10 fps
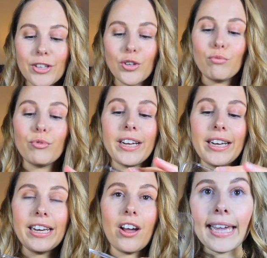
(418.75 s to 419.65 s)
It's a
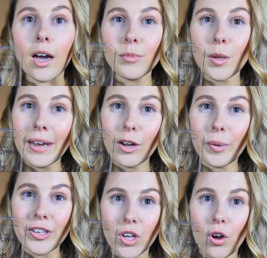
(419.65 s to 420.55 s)
really nice, it comes up a little
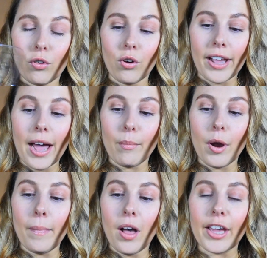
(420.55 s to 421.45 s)
bit darker on
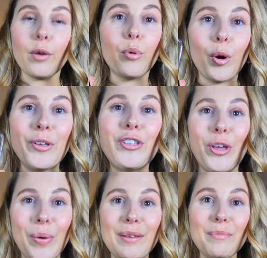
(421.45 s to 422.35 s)
camera, but I can promise
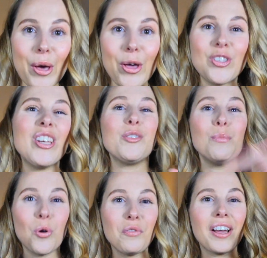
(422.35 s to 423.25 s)
you in person it's
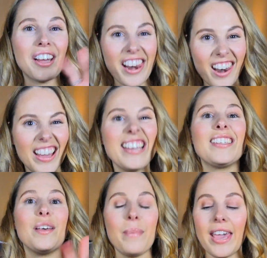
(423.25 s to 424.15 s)
more of like a
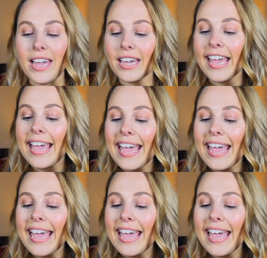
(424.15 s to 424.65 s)
lighter pink.